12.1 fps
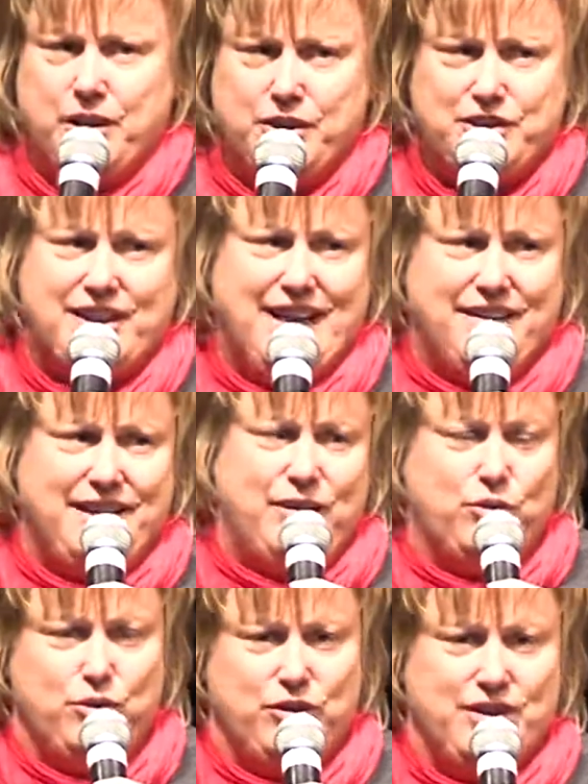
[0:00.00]
to get
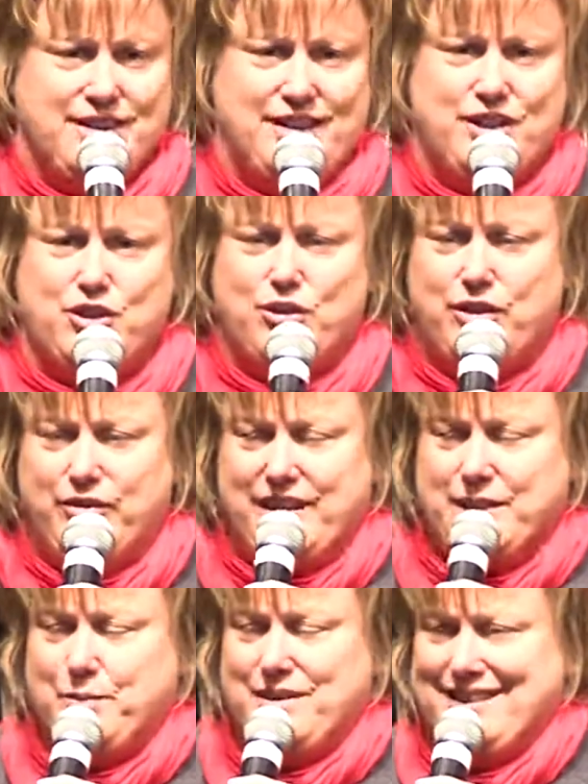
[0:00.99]
their organisation or their
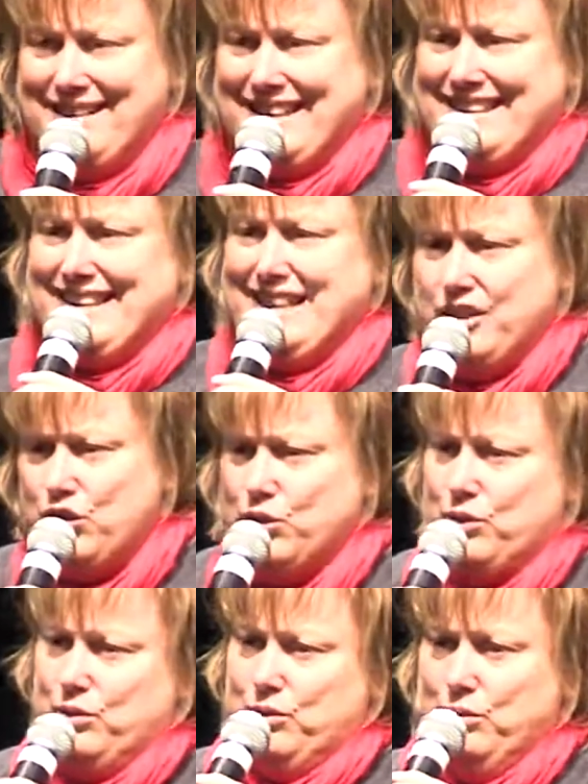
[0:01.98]
expertise
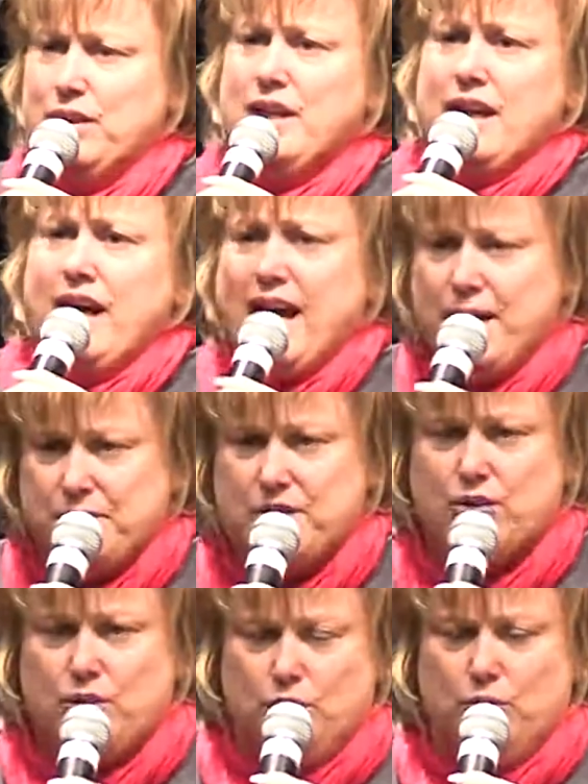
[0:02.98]
into
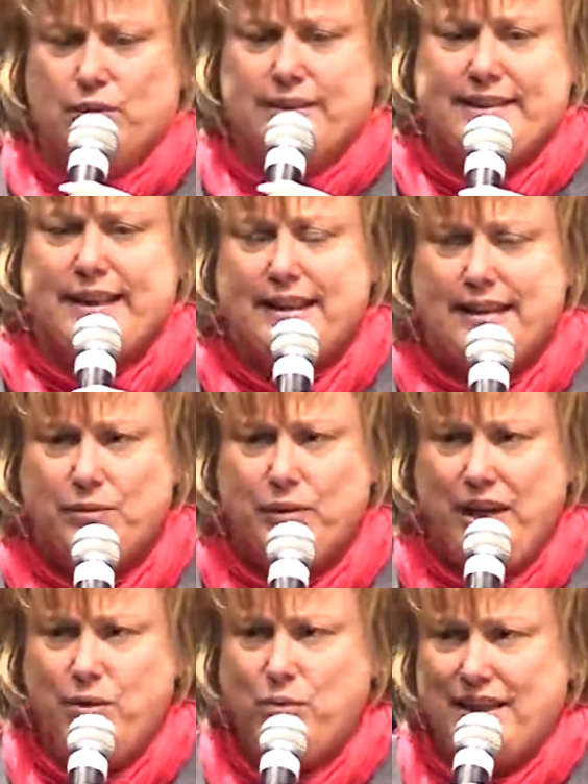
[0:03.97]
schools. And one
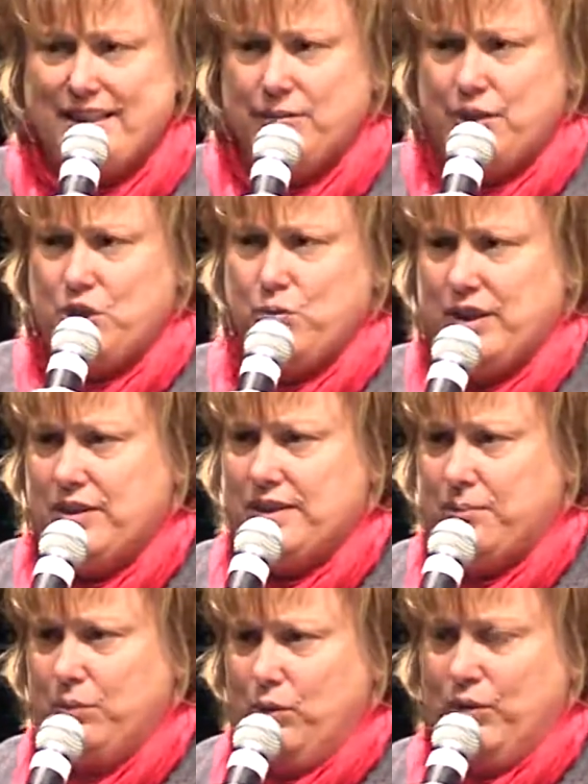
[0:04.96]
of the ways in which we
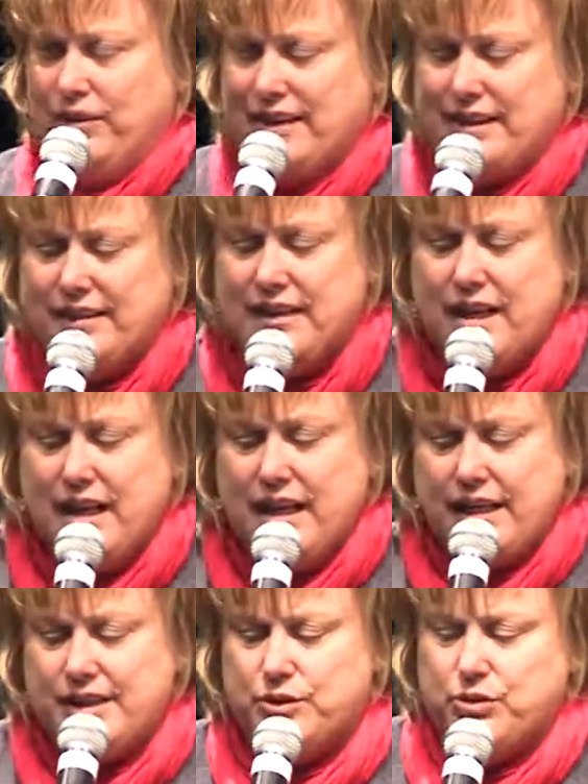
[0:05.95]
support this
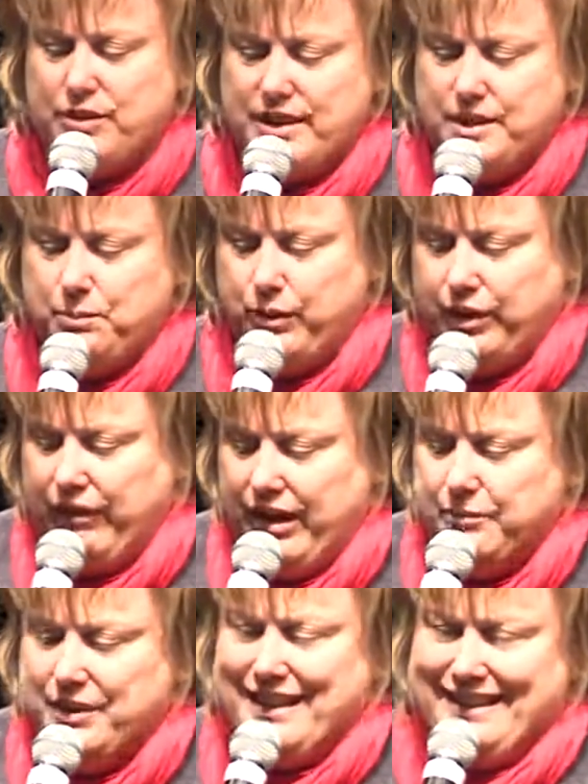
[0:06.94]
is through this
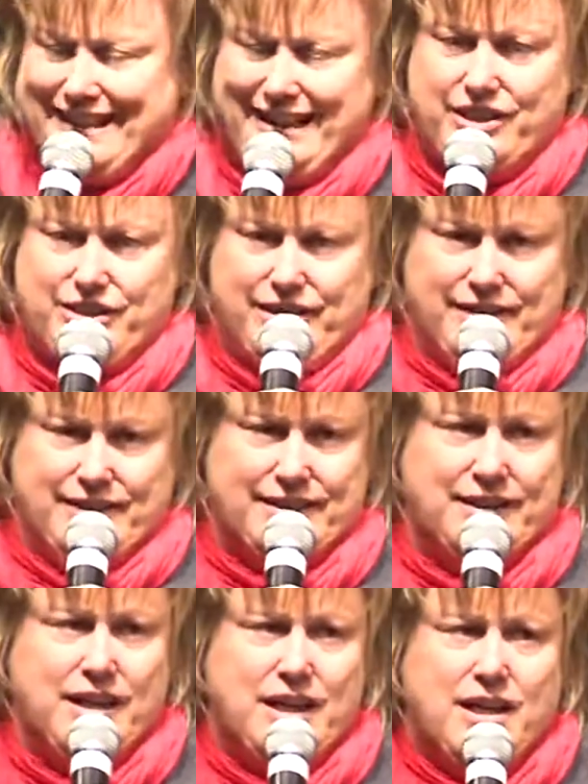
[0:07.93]
program, Connections.
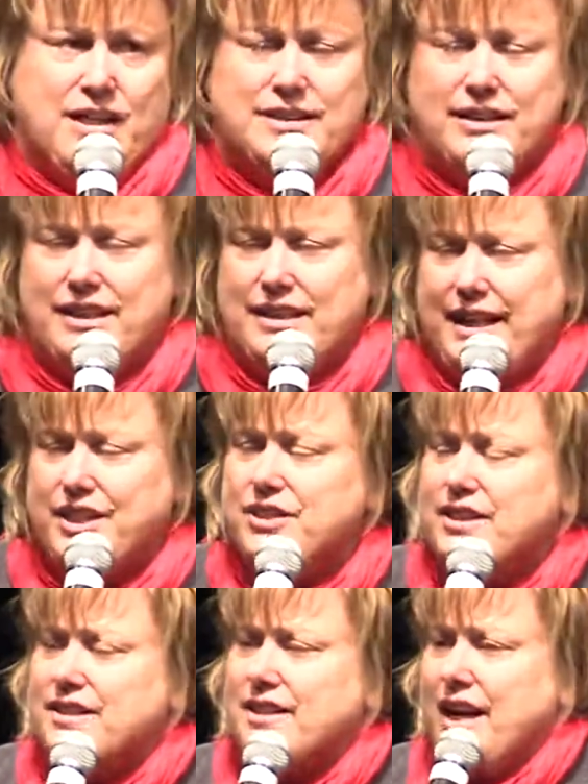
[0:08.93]
So
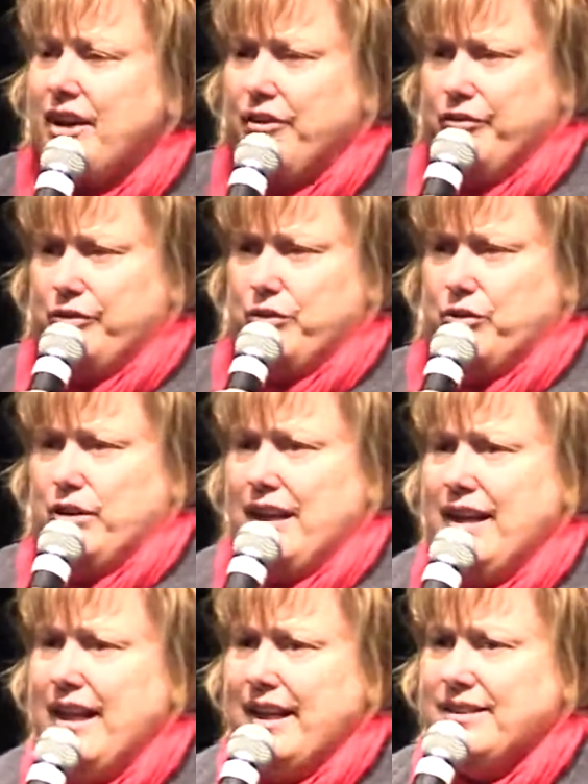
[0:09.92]
Connections now for
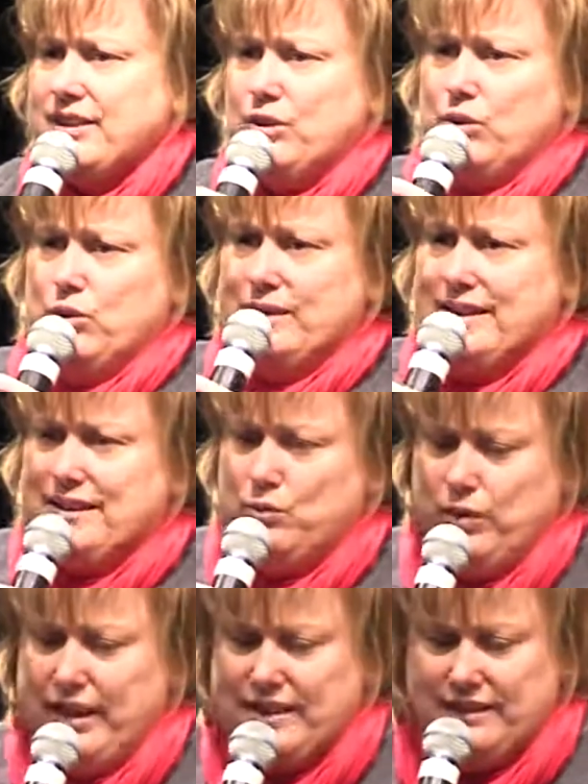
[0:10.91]
our schools
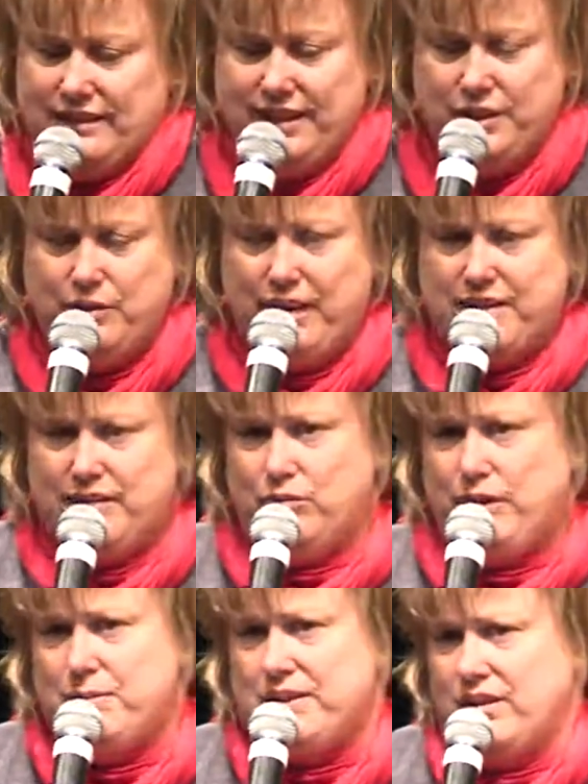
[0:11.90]
is an interactive
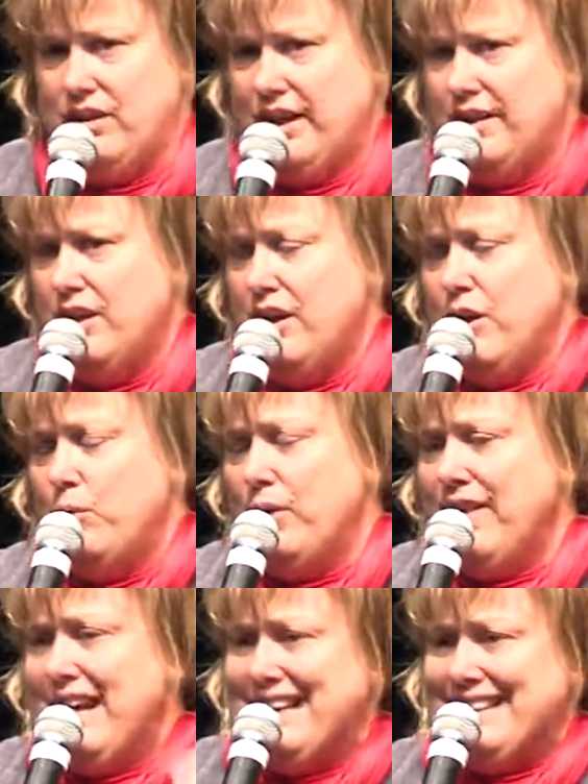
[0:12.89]
website where
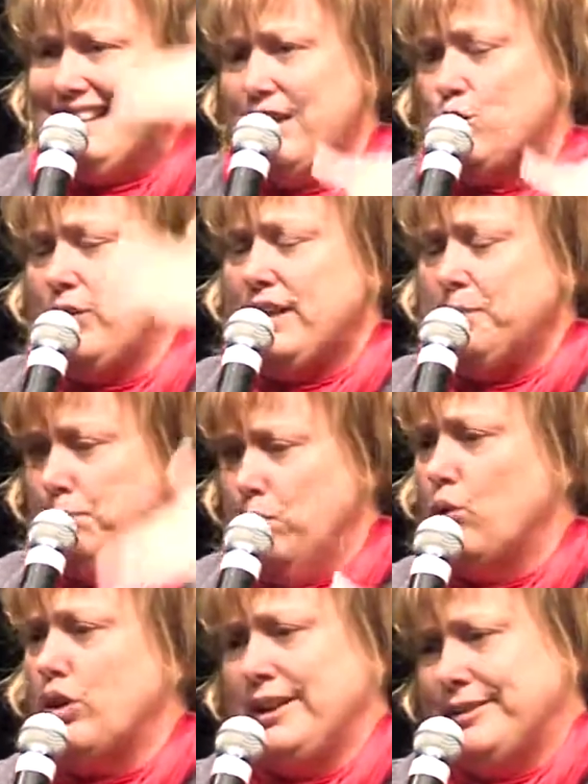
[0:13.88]
they can literally
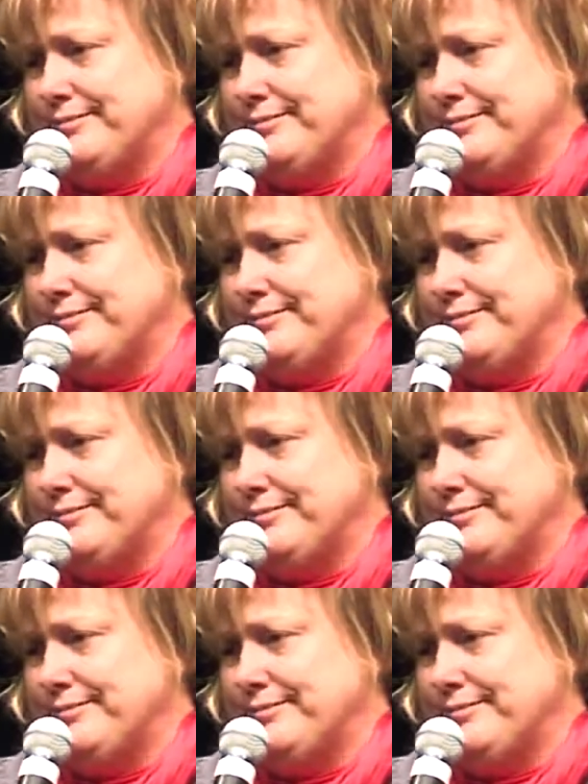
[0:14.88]
book